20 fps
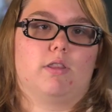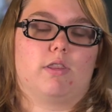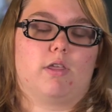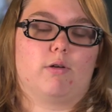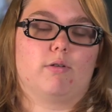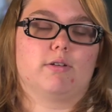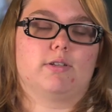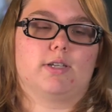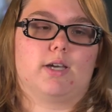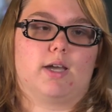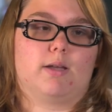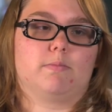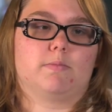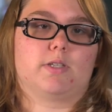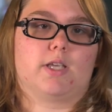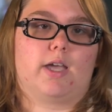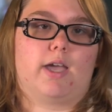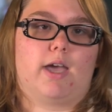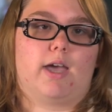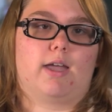There were times
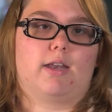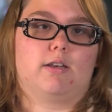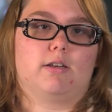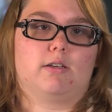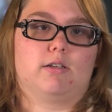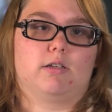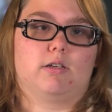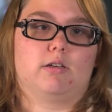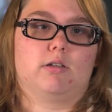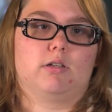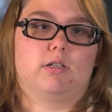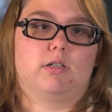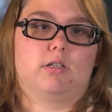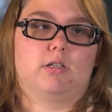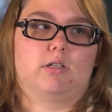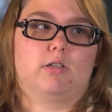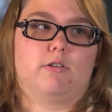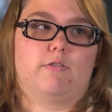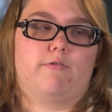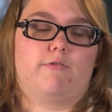I had
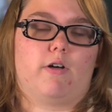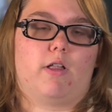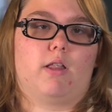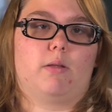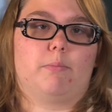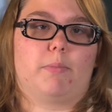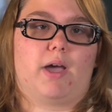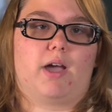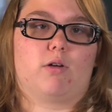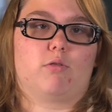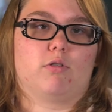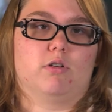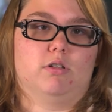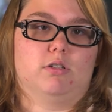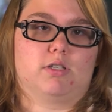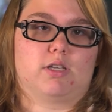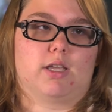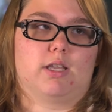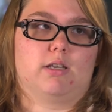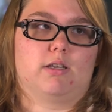fallen
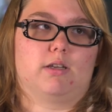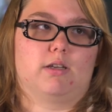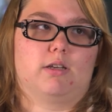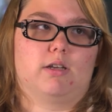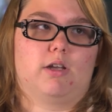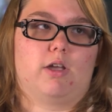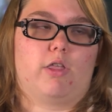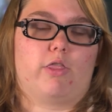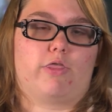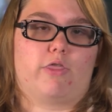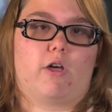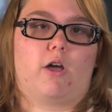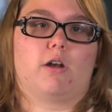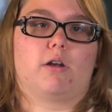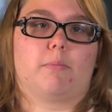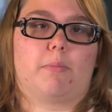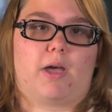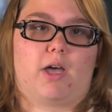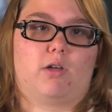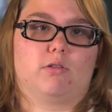backwards and thought
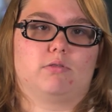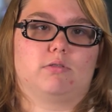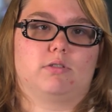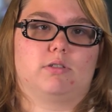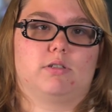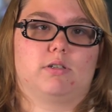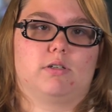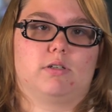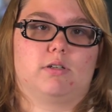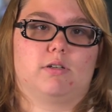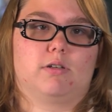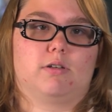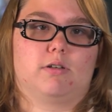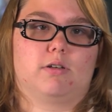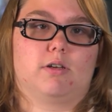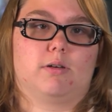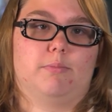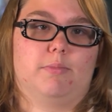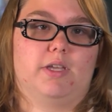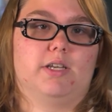about
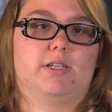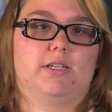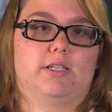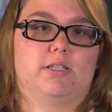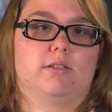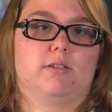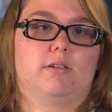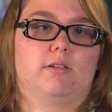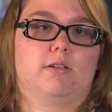committing,